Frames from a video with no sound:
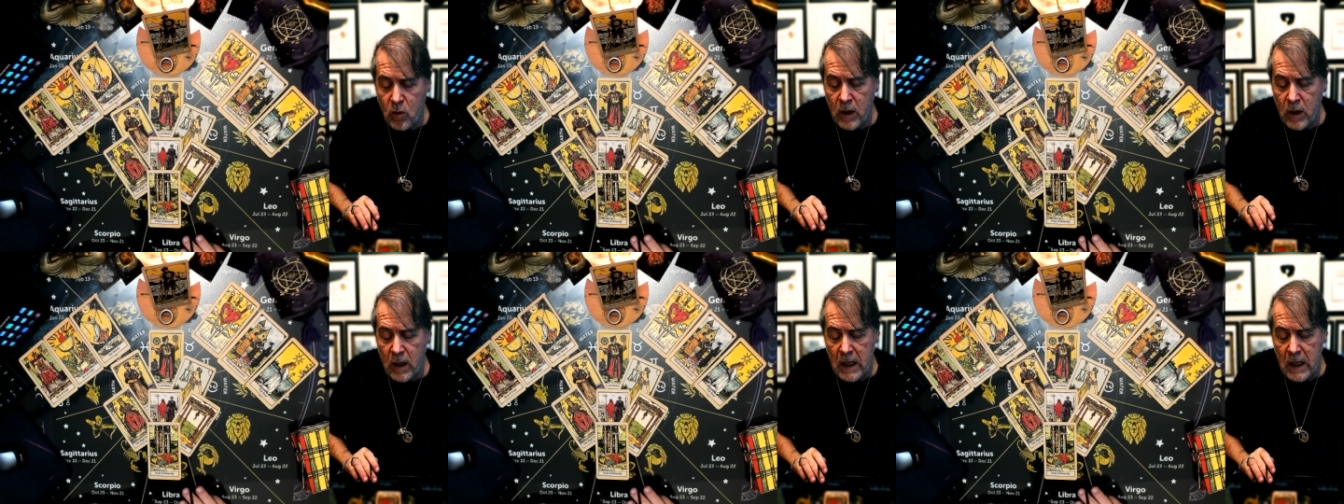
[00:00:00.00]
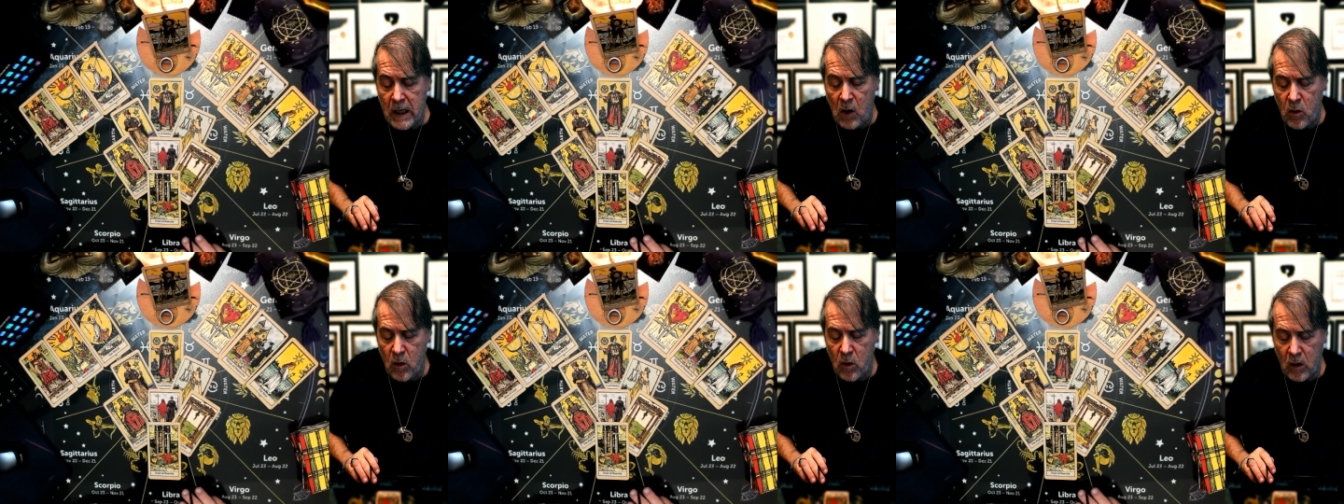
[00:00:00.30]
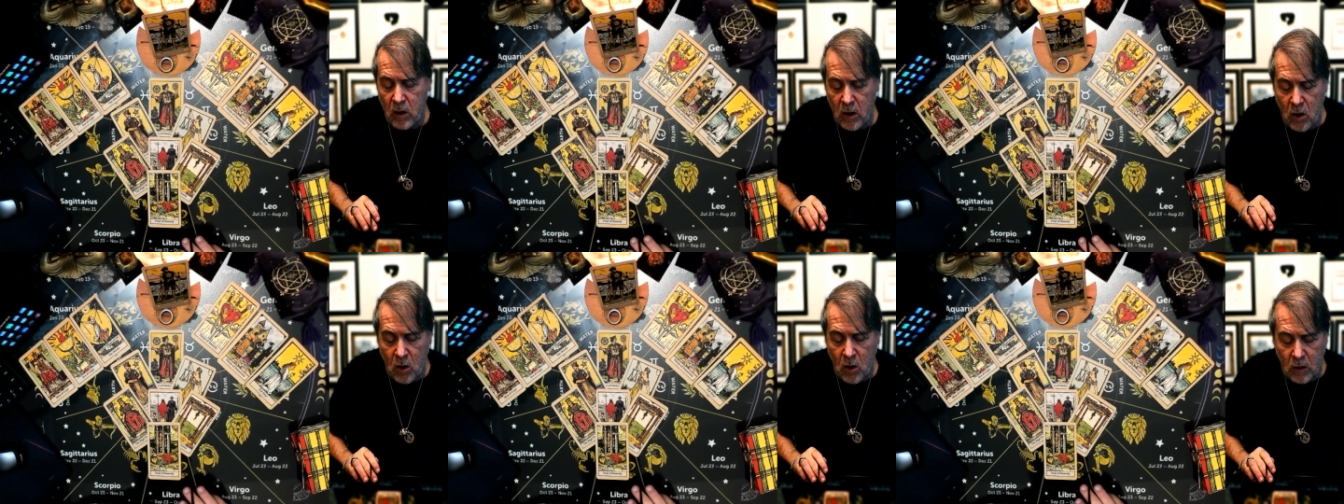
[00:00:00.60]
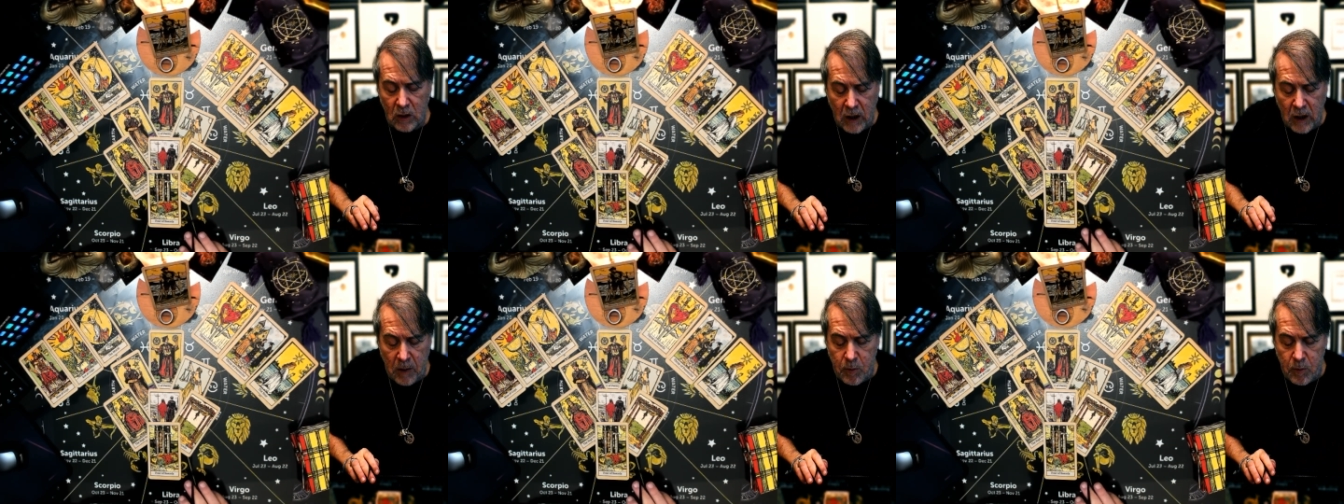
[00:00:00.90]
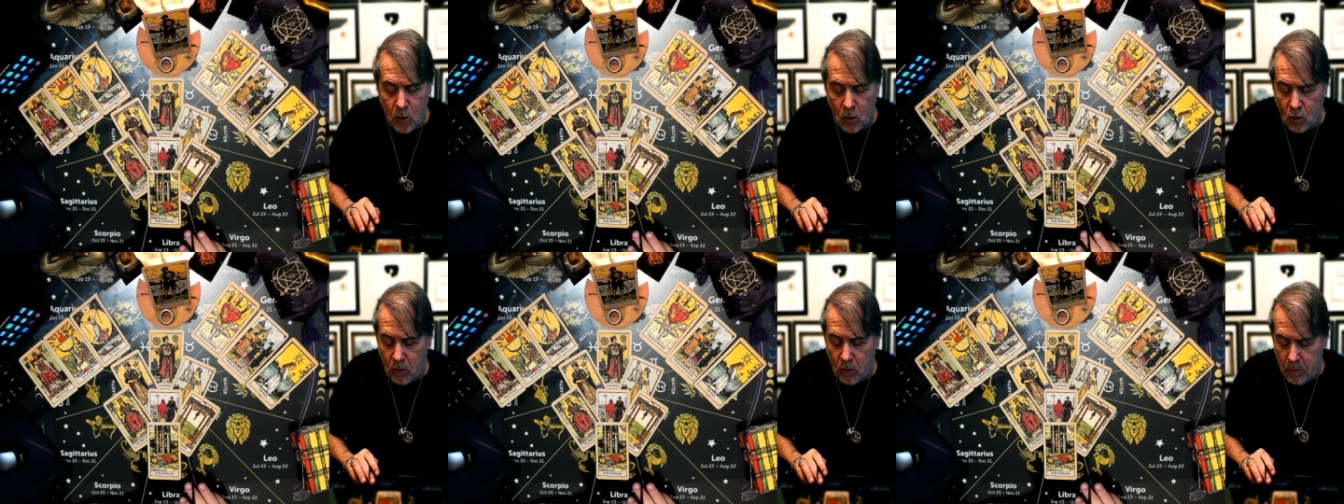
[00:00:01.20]
and now you cannot keep
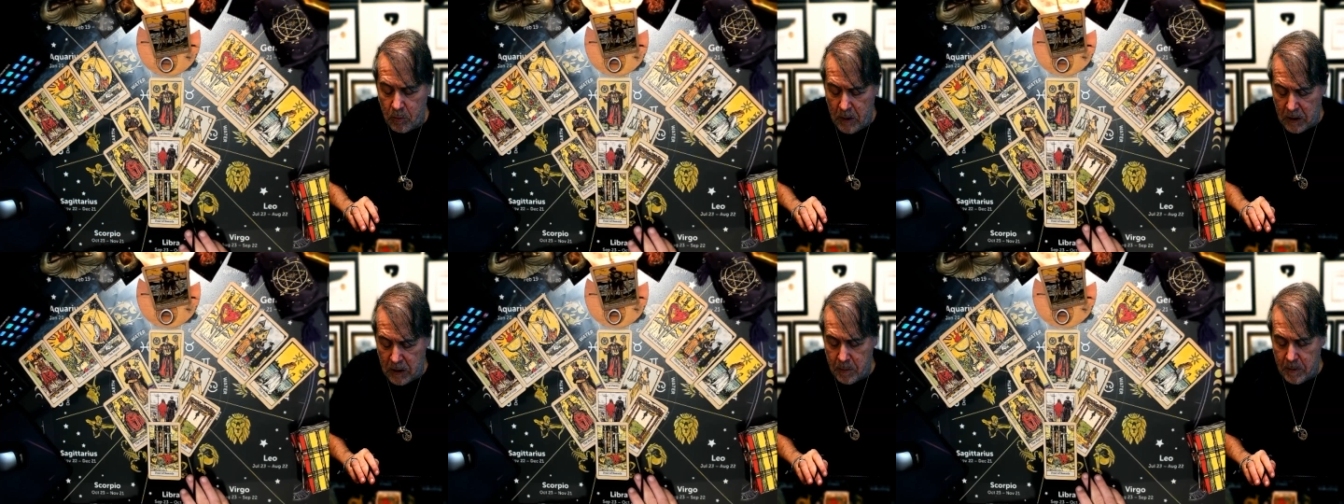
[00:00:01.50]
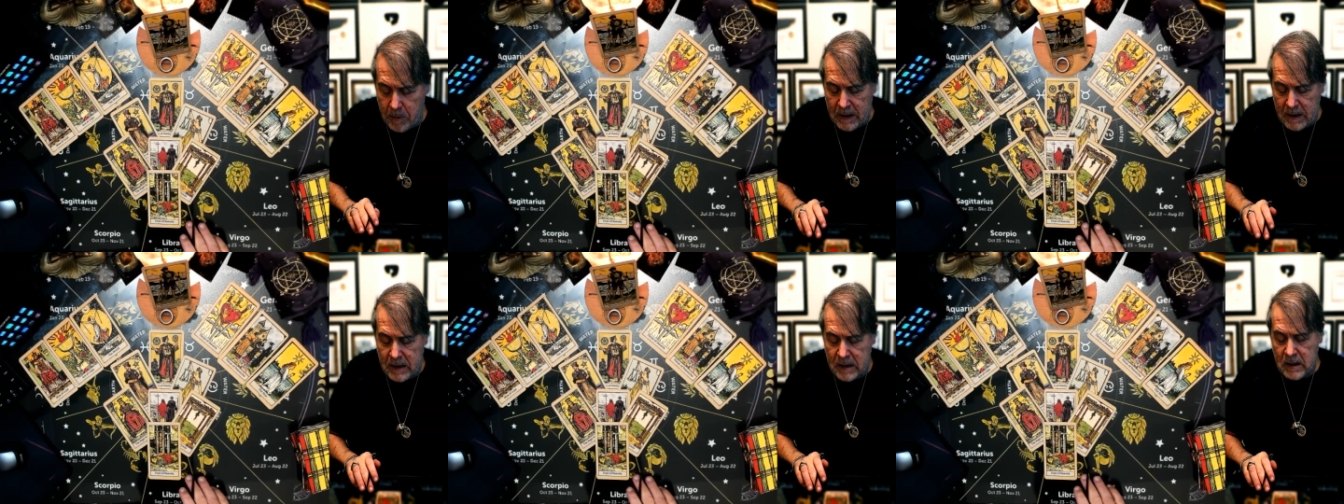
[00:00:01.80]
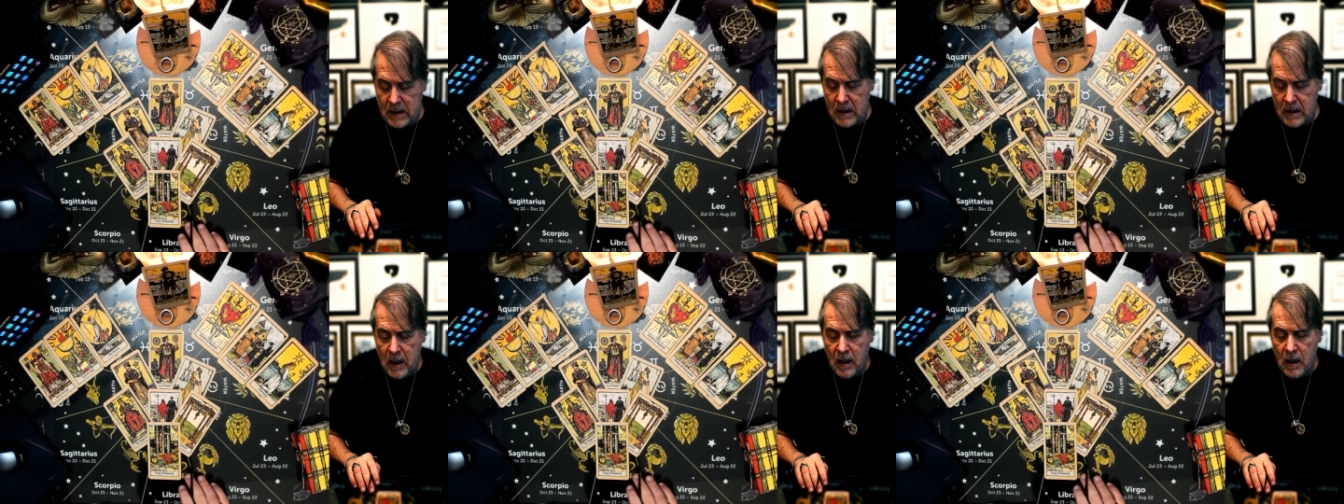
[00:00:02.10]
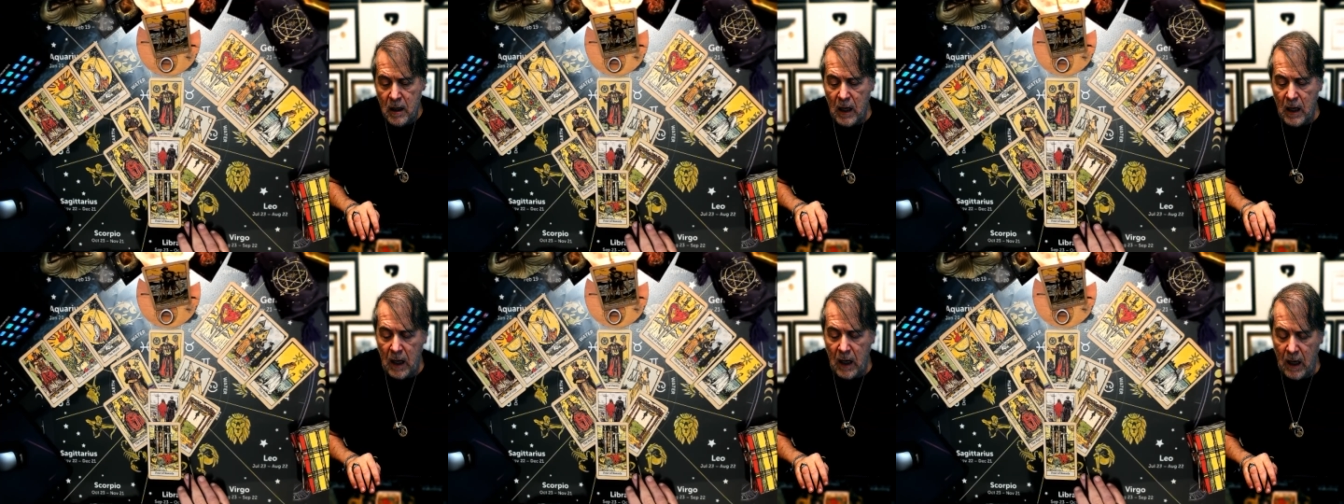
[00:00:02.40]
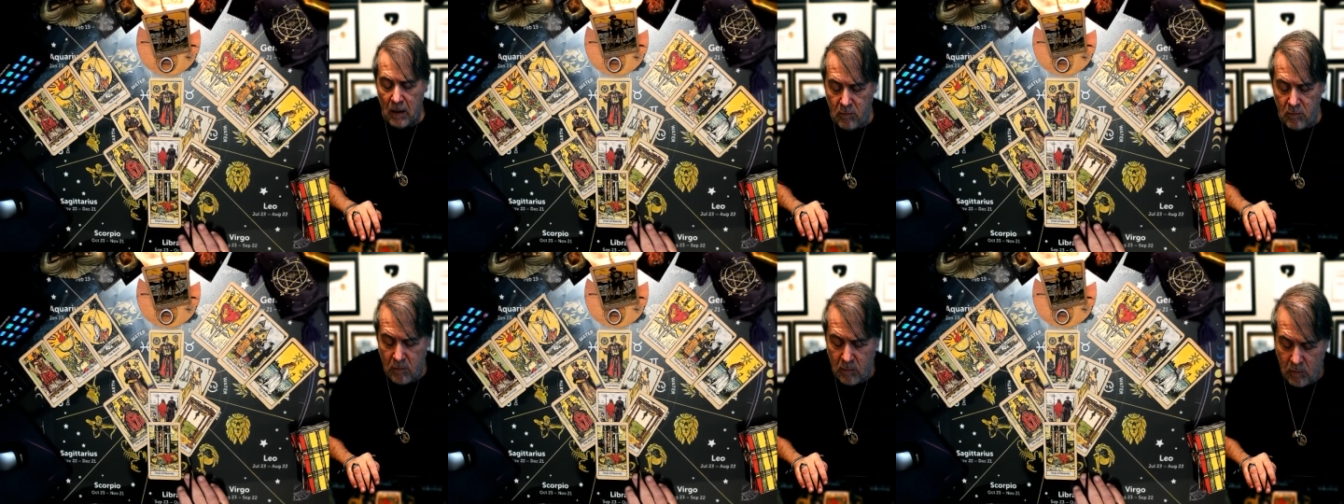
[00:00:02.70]
your commitments,
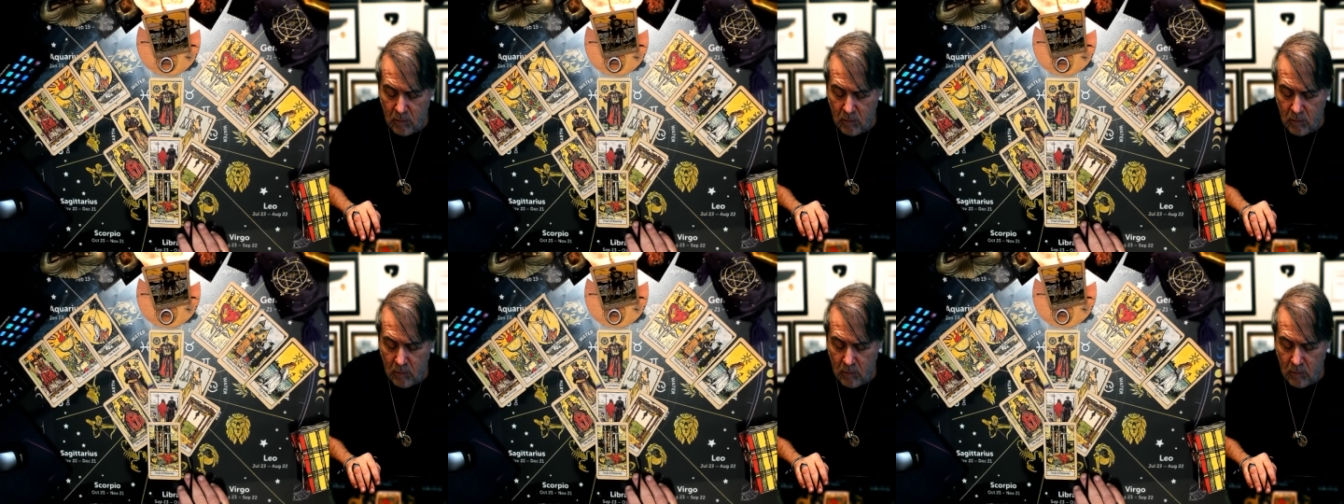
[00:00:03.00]
and